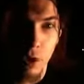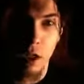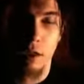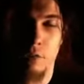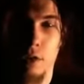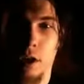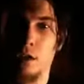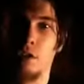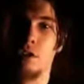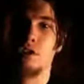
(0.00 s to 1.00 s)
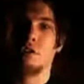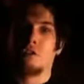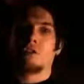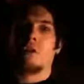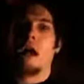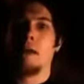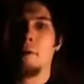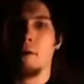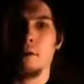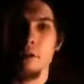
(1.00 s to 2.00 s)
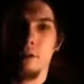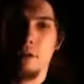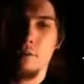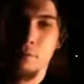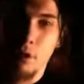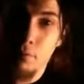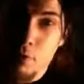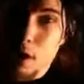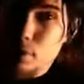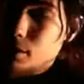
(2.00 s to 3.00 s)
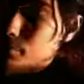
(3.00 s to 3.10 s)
willing to fucking describe here than you'd probably